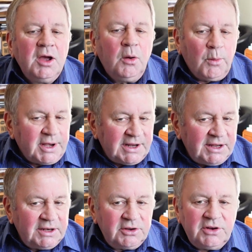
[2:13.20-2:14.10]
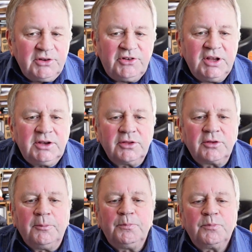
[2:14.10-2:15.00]
When he had entered, he said to
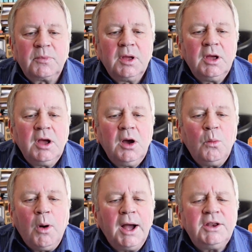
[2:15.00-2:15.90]
them, Why